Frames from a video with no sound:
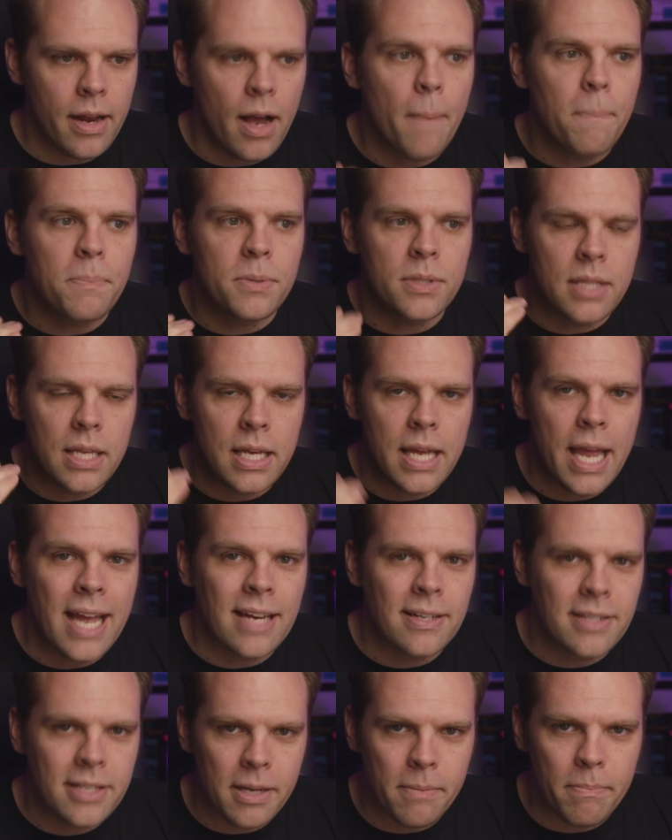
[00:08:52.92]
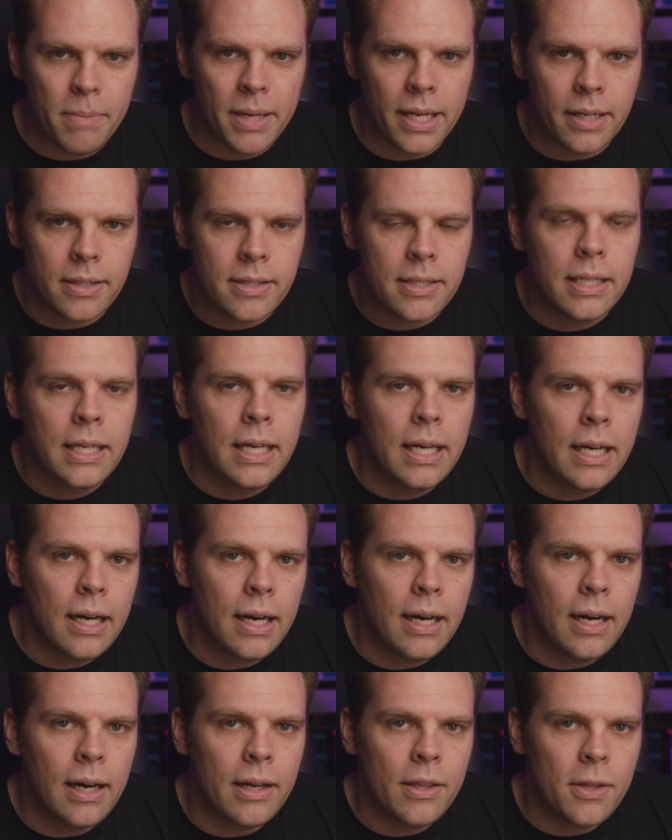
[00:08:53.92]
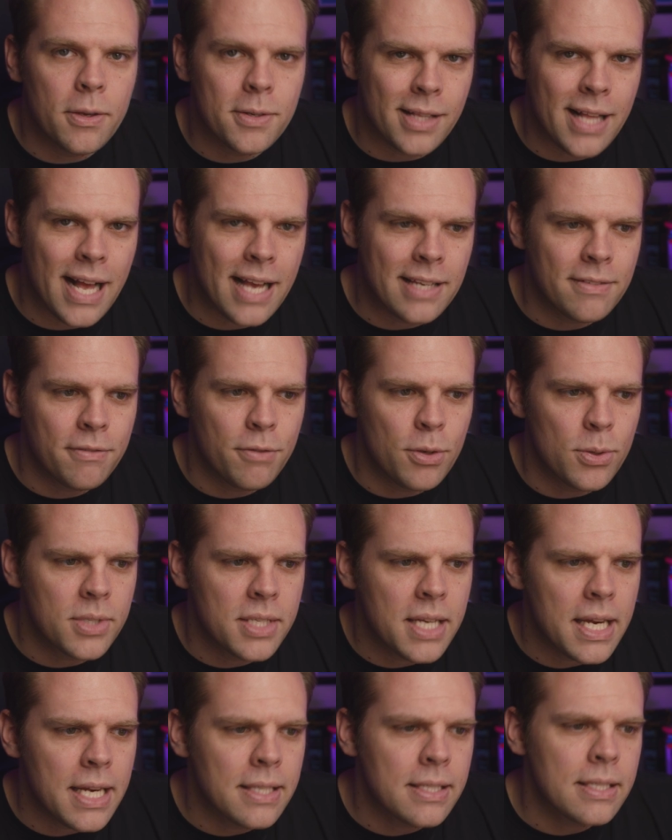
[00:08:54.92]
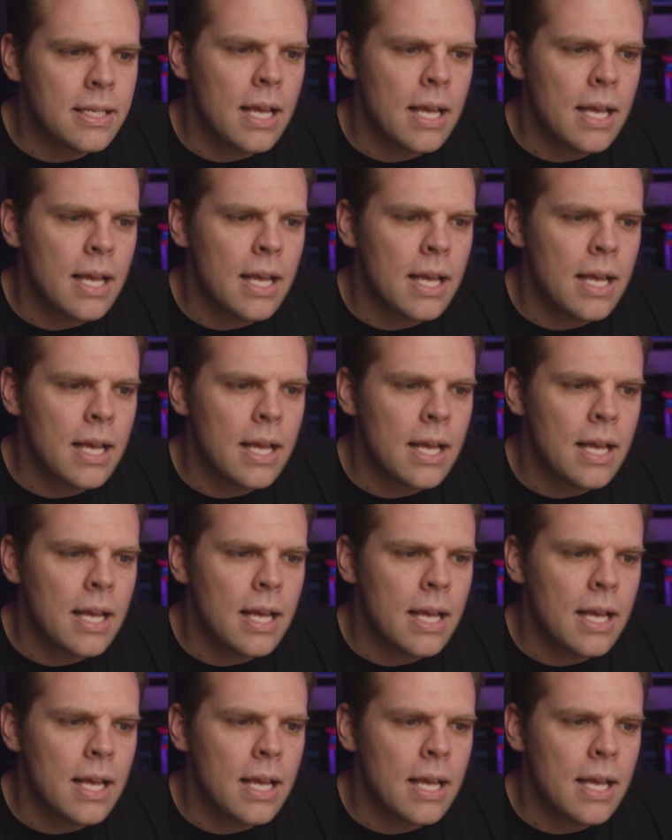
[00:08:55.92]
ups the ante a bit in those last few scenes.